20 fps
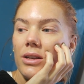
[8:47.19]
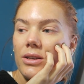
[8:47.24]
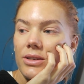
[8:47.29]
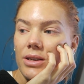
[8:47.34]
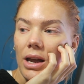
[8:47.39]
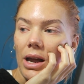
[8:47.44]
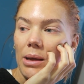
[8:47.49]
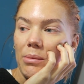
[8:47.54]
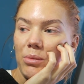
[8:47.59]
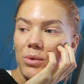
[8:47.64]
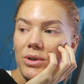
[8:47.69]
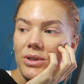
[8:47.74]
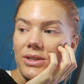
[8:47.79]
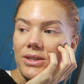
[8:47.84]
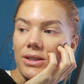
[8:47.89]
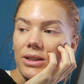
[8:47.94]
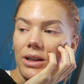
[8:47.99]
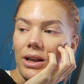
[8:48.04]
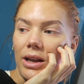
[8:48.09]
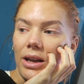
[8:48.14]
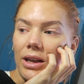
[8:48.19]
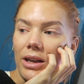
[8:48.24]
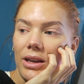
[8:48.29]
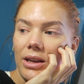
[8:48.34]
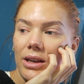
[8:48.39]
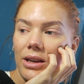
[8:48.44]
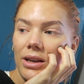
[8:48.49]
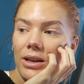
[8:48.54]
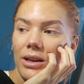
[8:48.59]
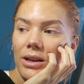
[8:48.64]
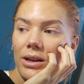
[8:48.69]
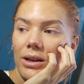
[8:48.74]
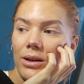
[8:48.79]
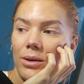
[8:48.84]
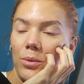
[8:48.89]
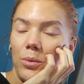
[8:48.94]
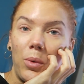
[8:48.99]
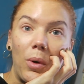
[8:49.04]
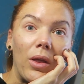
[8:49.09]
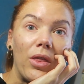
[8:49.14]
time was like
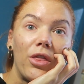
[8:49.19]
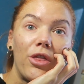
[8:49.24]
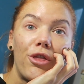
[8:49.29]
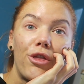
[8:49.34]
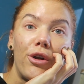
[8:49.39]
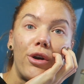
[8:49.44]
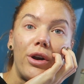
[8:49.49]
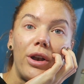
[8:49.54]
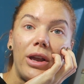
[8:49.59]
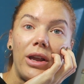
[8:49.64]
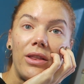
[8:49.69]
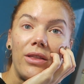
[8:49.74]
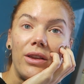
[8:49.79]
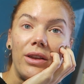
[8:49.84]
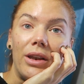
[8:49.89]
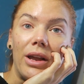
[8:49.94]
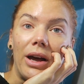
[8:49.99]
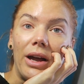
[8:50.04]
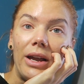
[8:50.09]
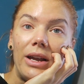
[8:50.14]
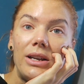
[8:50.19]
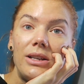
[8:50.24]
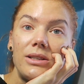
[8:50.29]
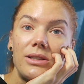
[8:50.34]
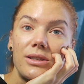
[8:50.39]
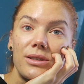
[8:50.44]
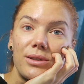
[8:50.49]
1:30 in the night,